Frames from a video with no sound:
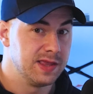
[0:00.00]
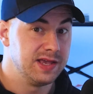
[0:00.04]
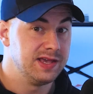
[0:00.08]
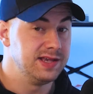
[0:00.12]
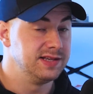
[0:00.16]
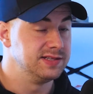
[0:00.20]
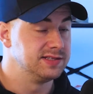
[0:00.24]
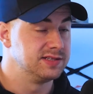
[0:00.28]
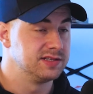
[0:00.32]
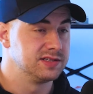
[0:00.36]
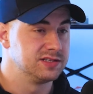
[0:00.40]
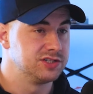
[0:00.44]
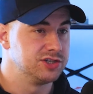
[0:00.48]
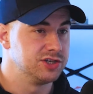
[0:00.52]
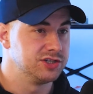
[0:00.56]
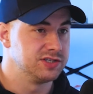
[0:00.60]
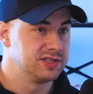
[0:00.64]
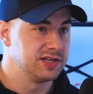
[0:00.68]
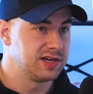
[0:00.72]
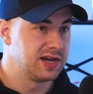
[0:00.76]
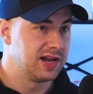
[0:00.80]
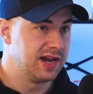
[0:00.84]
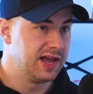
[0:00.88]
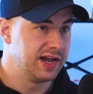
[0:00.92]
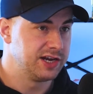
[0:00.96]
is this just
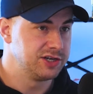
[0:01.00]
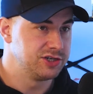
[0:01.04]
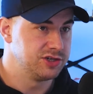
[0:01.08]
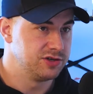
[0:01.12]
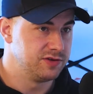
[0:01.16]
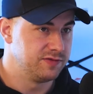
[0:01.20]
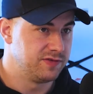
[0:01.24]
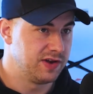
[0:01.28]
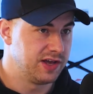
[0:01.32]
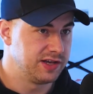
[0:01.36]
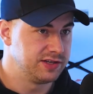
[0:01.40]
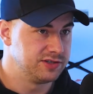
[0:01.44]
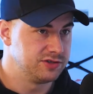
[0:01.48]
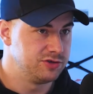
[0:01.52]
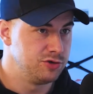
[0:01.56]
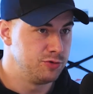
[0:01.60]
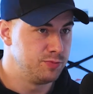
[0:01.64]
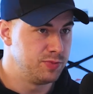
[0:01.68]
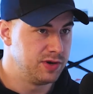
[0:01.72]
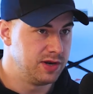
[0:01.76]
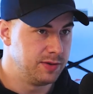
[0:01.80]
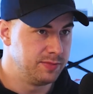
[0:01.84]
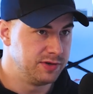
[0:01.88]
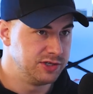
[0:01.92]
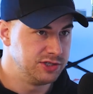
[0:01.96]
a collection of like
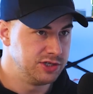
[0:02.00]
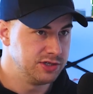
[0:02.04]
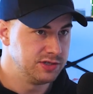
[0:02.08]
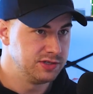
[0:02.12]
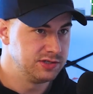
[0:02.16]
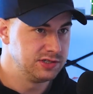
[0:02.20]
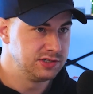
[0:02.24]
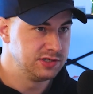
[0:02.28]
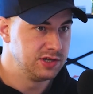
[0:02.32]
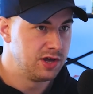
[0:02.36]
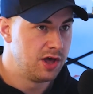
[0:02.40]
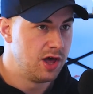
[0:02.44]
stupid images?